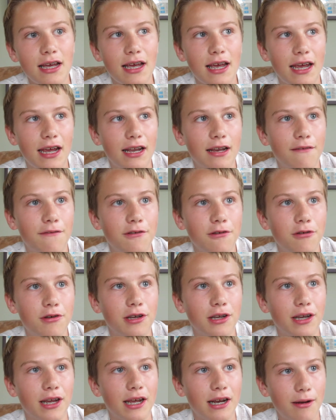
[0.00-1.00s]
and if you
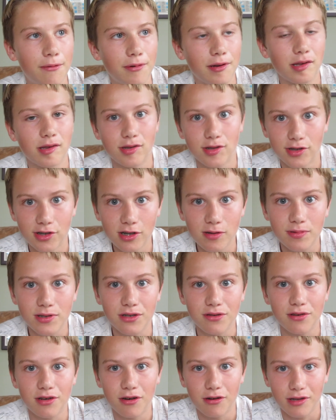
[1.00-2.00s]
can get on one of those groups,
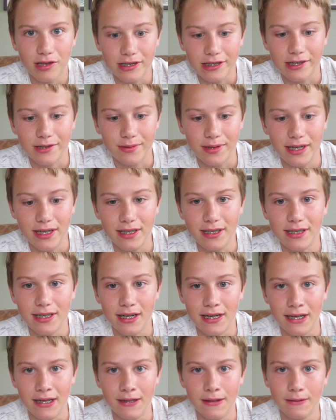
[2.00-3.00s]
you can go to those raids
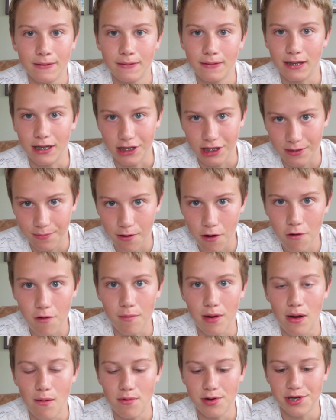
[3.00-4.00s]
and then catch the
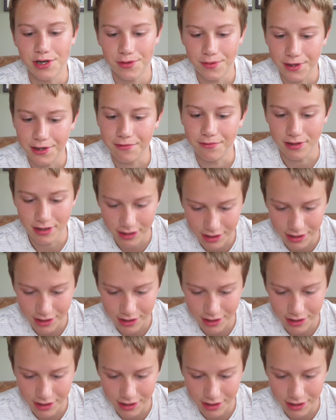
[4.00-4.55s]
Pokemon, which is what you want